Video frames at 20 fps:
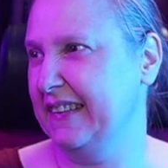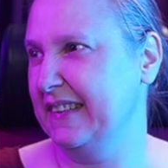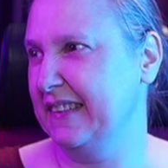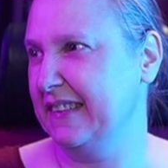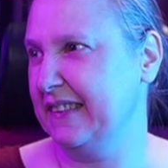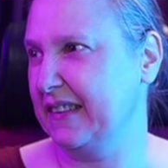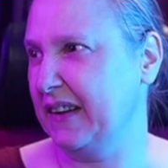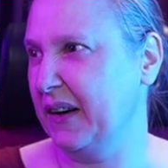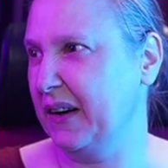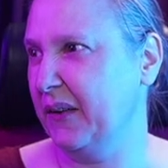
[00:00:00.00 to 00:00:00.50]

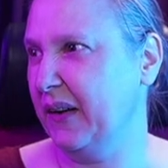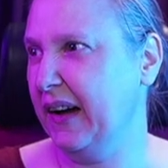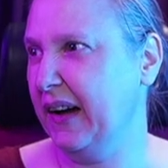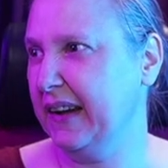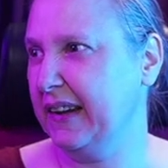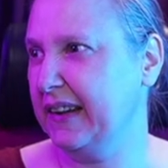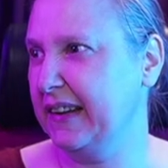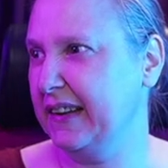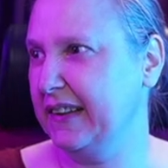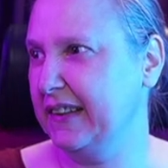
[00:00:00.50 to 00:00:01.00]
So I
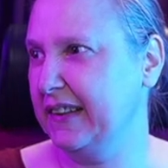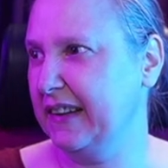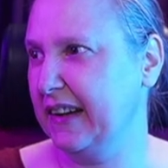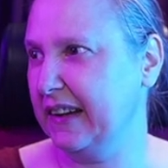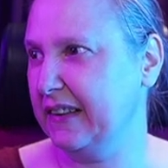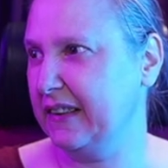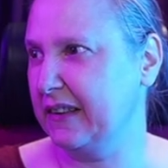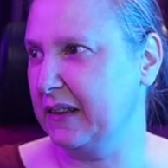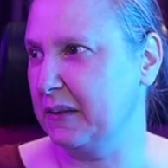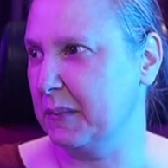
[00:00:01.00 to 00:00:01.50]
can
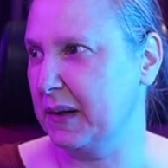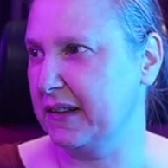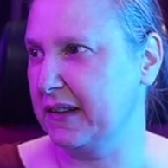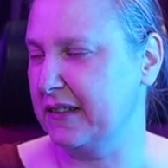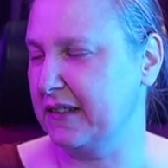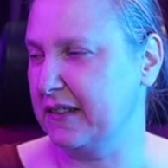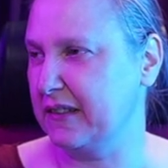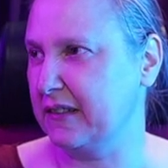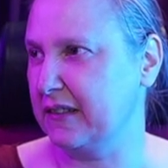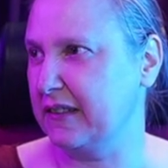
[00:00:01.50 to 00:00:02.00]
get the
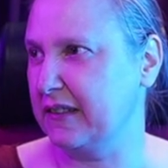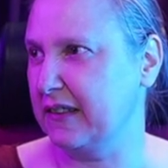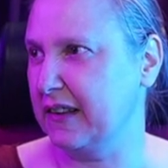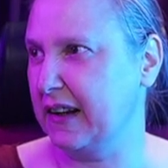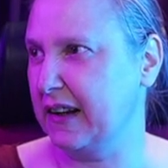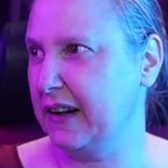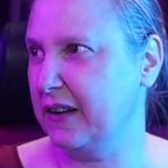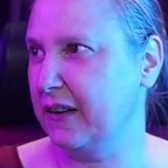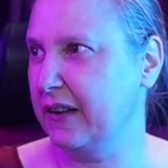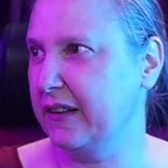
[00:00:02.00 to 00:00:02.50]
messages
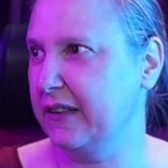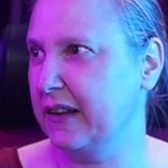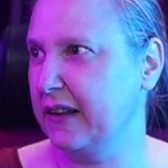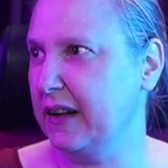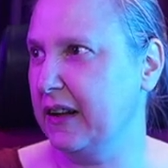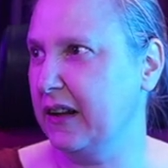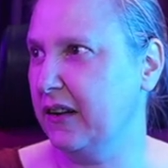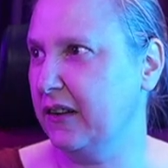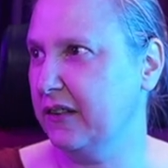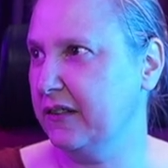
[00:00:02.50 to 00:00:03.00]
there, and
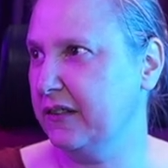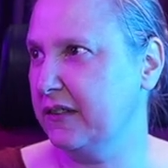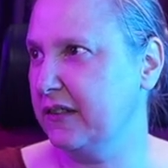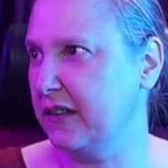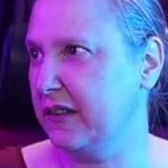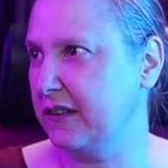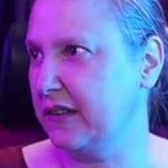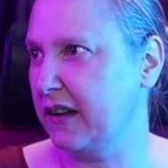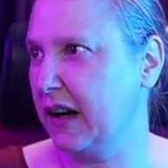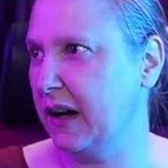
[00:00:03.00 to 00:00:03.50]
the
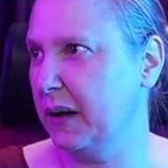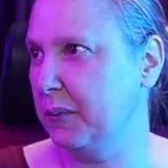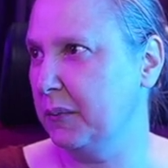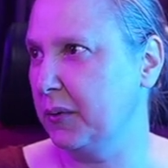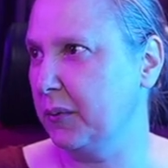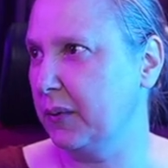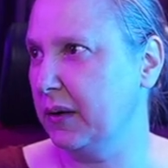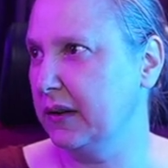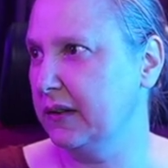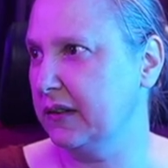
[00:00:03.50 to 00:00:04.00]
timed
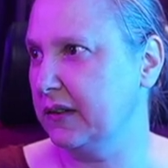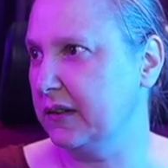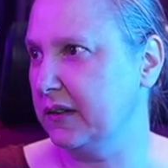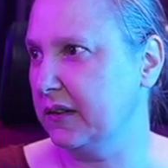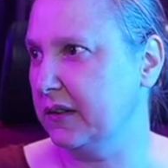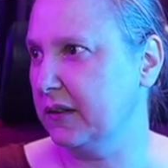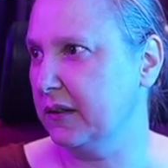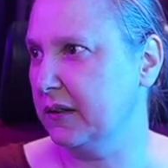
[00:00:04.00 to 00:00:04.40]
ones